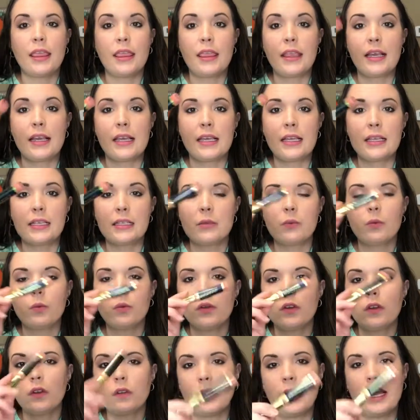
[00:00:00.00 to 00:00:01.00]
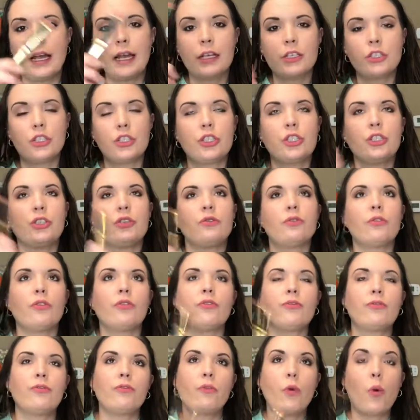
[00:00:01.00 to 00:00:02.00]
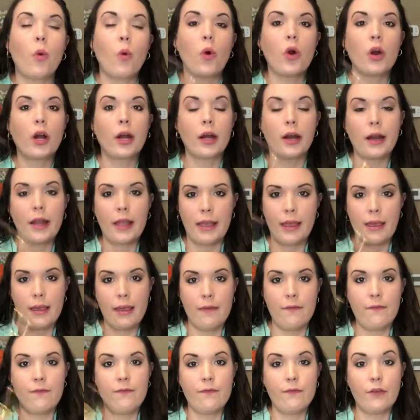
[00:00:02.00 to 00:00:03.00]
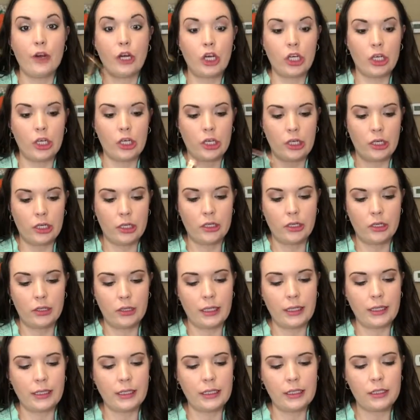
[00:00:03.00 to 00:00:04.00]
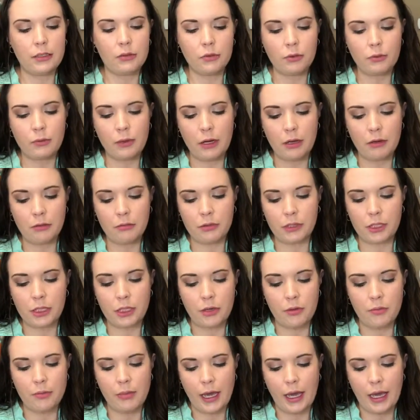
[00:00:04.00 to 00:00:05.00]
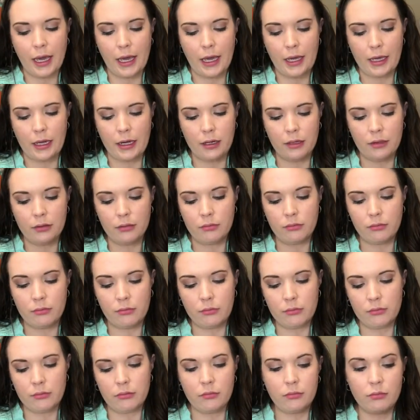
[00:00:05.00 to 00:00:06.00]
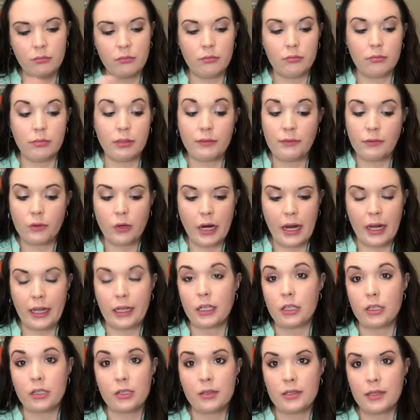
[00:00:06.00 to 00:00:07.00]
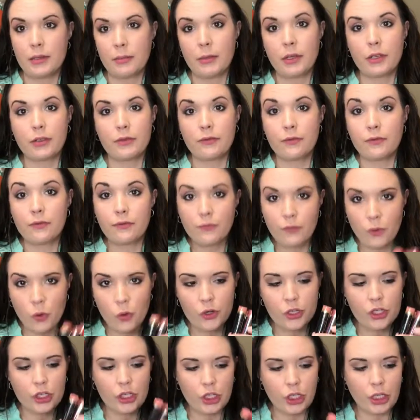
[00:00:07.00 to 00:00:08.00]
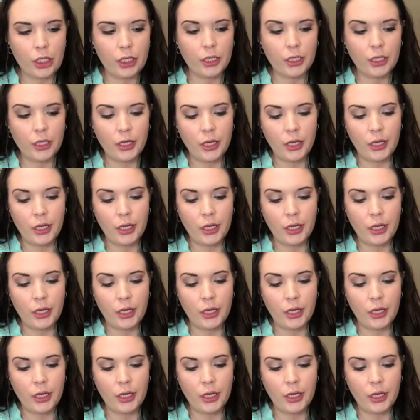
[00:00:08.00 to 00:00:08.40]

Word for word: These will last you forever. Like, these will probably go bad before I can use them, like, for sure.